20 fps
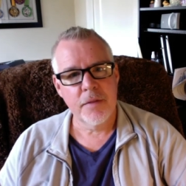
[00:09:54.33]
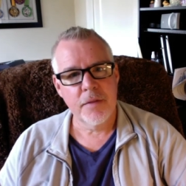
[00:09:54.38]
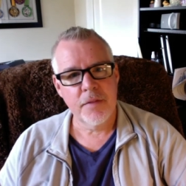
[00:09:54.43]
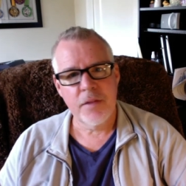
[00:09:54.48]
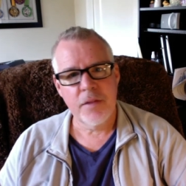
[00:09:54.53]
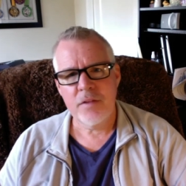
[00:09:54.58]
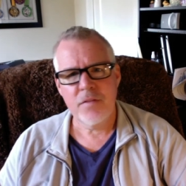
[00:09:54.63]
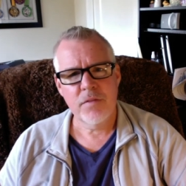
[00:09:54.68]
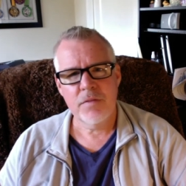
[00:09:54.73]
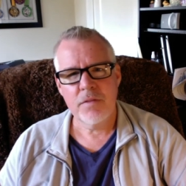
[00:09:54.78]

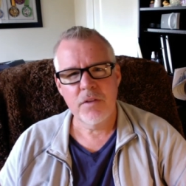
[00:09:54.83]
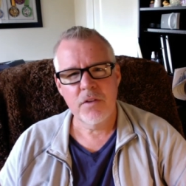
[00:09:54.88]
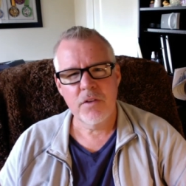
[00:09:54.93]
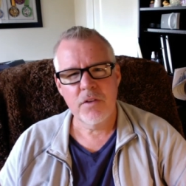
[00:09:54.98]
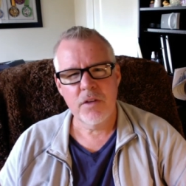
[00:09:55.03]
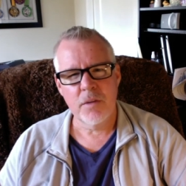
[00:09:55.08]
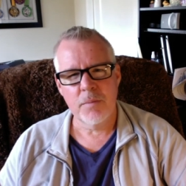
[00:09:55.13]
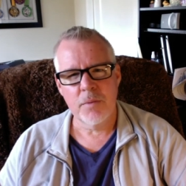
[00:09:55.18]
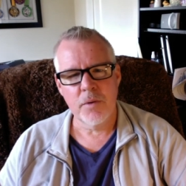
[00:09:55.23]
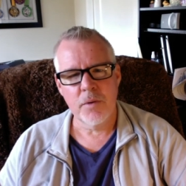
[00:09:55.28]
This this
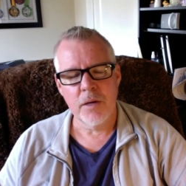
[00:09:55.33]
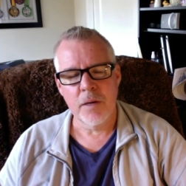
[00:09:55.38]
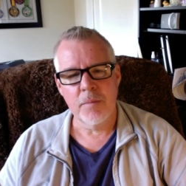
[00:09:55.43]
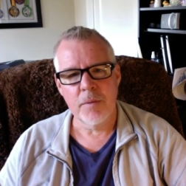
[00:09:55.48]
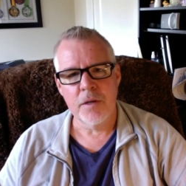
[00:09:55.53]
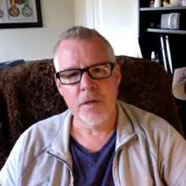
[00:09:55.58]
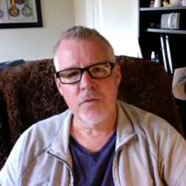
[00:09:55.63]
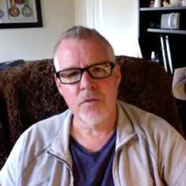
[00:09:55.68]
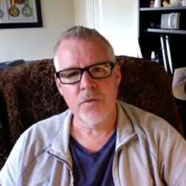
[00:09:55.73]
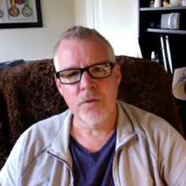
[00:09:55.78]
temple can't be
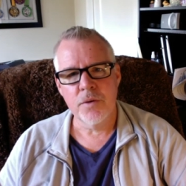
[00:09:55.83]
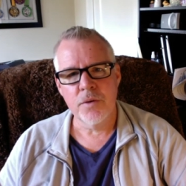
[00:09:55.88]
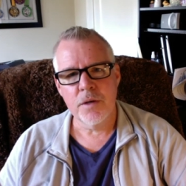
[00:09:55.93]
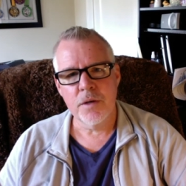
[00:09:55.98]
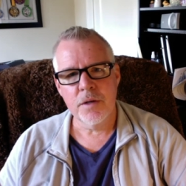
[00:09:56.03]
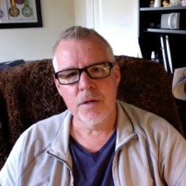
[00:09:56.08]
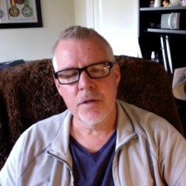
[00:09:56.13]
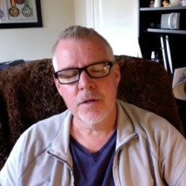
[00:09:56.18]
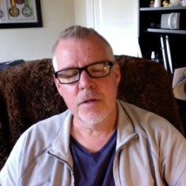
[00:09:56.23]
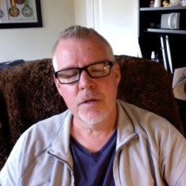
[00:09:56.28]
destroyed
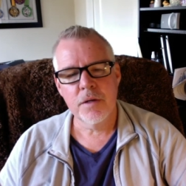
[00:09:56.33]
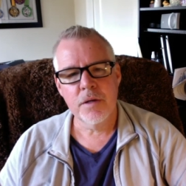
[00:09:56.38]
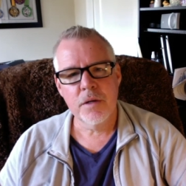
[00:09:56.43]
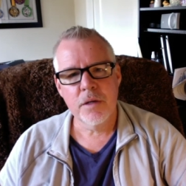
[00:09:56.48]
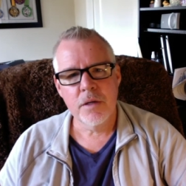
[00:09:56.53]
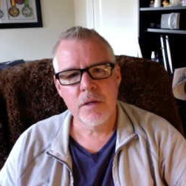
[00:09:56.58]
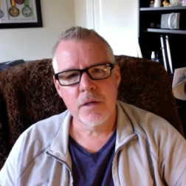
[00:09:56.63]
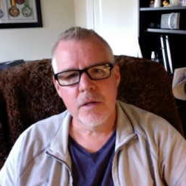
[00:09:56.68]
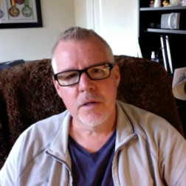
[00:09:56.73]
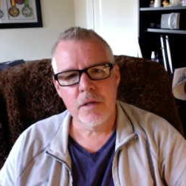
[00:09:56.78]

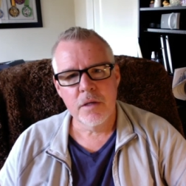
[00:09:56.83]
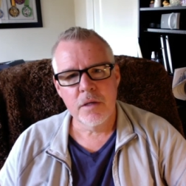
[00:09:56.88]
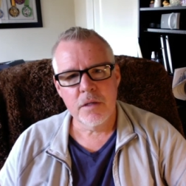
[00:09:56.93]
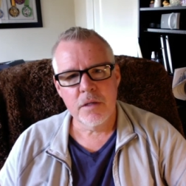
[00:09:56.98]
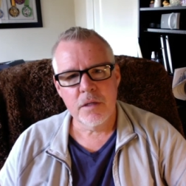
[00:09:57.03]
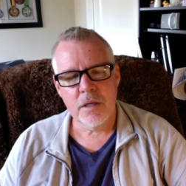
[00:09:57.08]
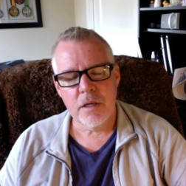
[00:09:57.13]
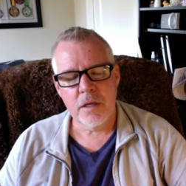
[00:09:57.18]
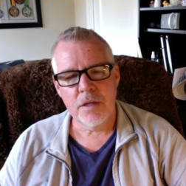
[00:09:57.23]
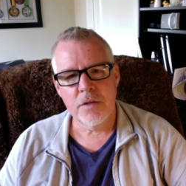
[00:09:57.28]

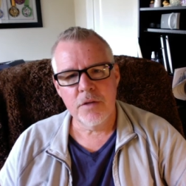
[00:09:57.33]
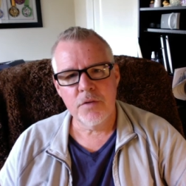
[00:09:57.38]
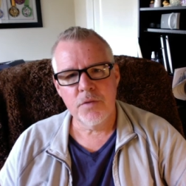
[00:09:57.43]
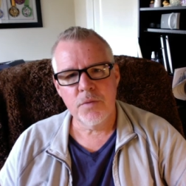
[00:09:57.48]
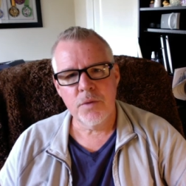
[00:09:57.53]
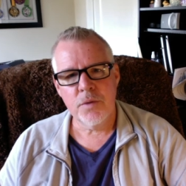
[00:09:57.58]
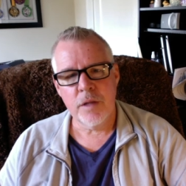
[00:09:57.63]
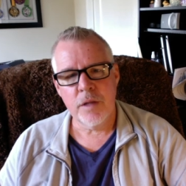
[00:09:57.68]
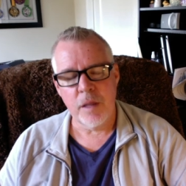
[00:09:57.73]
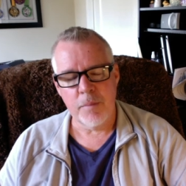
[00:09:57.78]
tell us
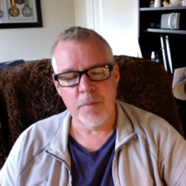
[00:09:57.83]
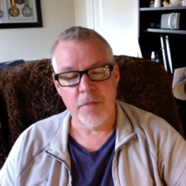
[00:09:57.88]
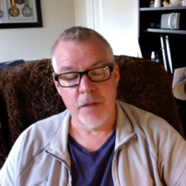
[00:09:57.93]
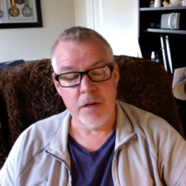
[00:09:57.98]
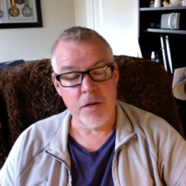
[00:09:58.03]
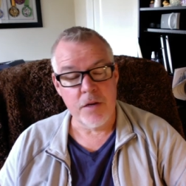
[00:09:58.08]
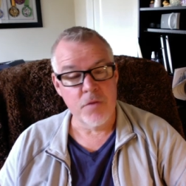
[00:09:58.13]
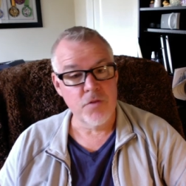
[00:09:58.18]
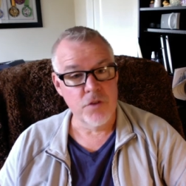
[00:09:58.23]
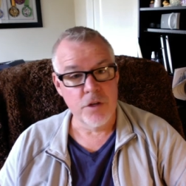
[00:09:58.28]
when, but they
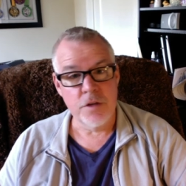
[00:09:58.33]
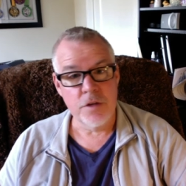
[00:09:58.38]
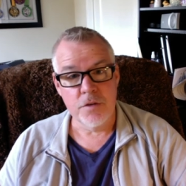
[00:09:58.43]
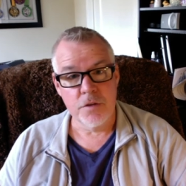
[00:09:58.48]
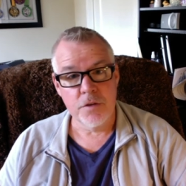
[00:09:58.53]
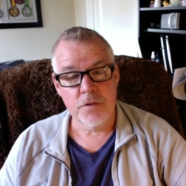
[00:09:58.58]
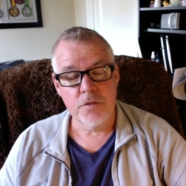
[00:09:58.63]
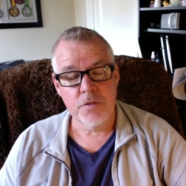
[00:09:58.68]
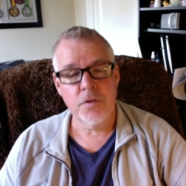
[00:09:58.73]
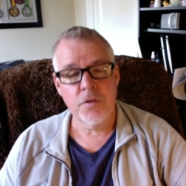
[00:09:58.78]
know
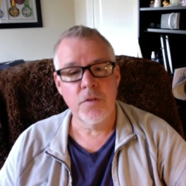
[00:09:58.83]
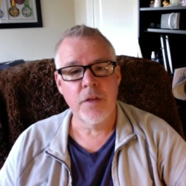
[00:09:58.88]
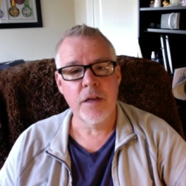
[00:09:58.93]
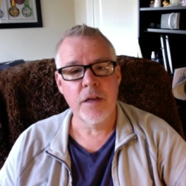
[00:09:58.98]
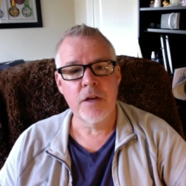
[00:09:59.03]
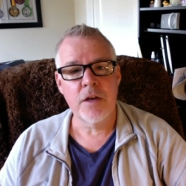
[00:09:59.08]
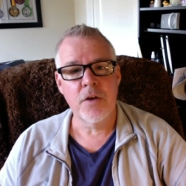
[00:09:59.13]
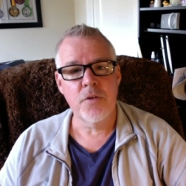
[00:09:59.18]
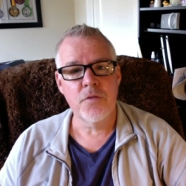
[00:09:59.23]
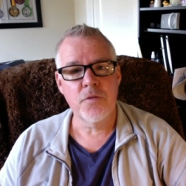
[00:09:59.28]
Jesus, so they
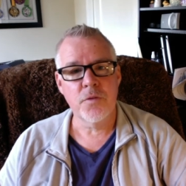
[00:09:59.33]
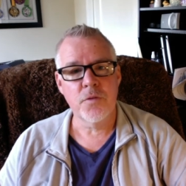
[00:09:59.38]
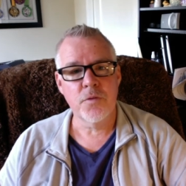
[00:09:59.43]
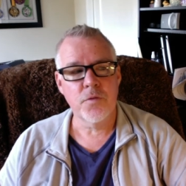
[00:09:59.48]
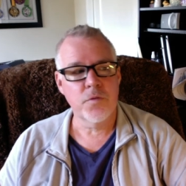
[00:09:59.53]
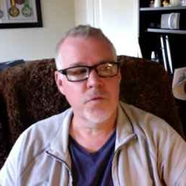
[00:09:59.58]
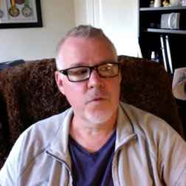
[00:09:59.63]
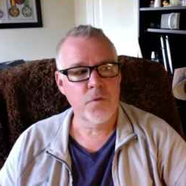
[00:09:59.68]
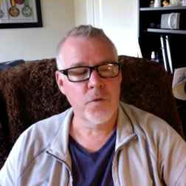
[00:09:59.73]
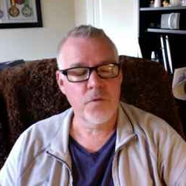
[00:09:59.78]
know for,
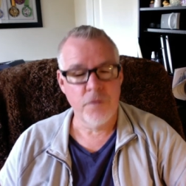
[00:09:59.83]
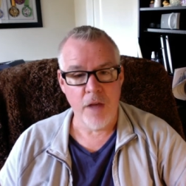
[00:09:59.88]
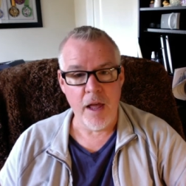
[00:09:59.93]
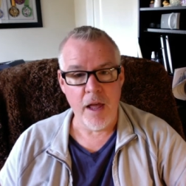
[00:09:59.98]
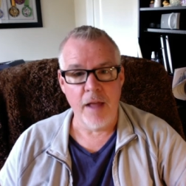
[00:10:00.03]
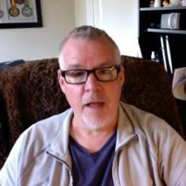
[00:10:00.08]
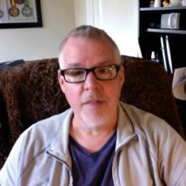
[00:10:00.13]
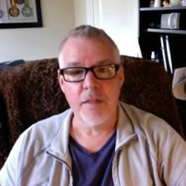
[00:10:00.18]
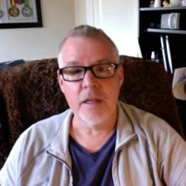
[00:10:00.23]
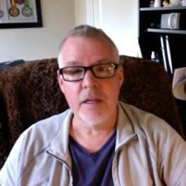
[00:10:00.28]
for a
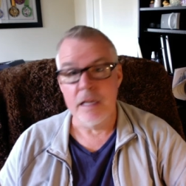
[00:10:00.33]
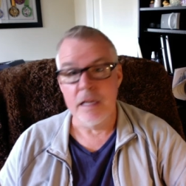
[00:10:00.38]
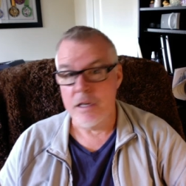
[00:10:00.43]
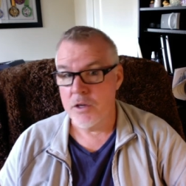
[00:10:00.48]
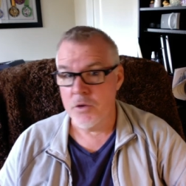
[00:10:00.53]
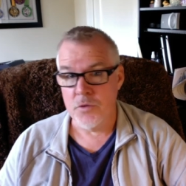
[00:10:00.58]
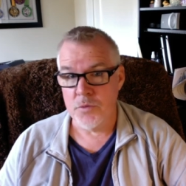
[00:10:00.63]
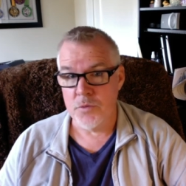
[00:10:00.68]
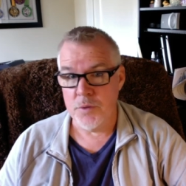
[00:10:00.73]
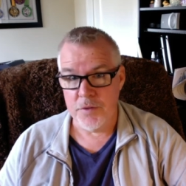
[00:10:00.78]
fact that he
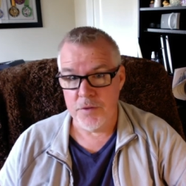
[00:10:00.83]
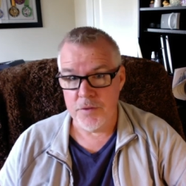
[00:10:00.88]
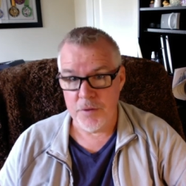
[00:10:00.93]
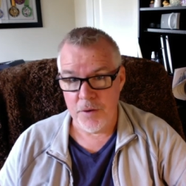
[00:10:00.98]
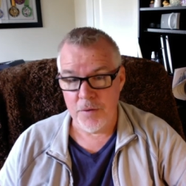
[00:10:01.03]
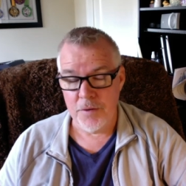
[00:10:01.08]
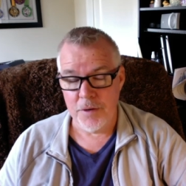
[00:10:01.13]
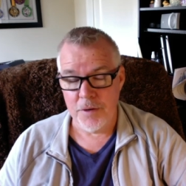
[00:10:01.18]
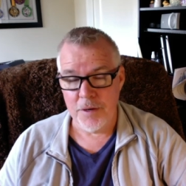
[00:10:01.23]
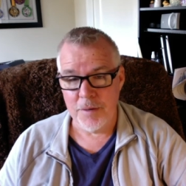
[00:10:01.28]
knows what he's
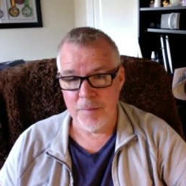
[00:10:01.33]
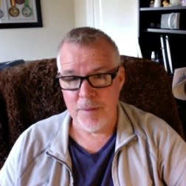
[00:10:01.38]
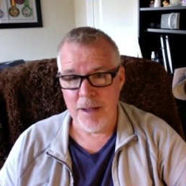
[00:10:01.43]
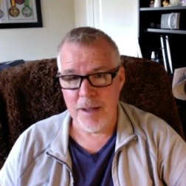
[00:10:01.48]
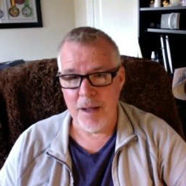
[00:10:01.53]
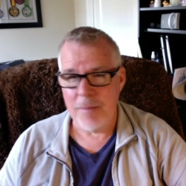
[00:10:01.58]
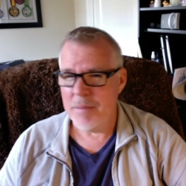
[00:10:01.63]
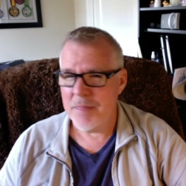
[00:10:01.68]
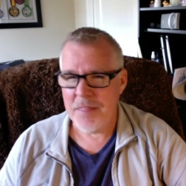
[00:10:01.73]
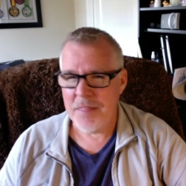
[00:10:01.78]
talking
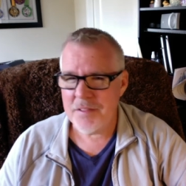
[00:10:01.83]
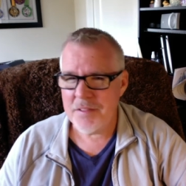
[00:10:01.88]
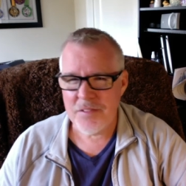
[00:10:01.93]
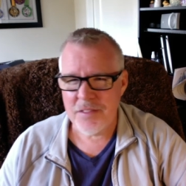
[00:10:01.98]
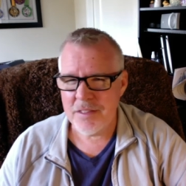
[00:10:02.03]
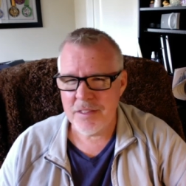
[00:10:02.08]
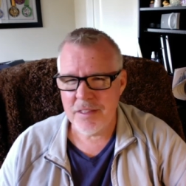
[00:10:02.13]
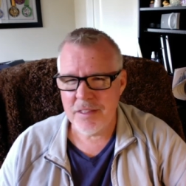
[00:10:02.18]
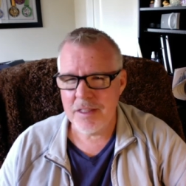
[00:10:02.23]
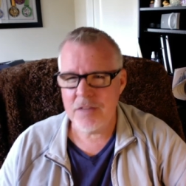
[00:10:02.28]
about. But this,
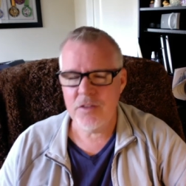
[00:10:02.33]
this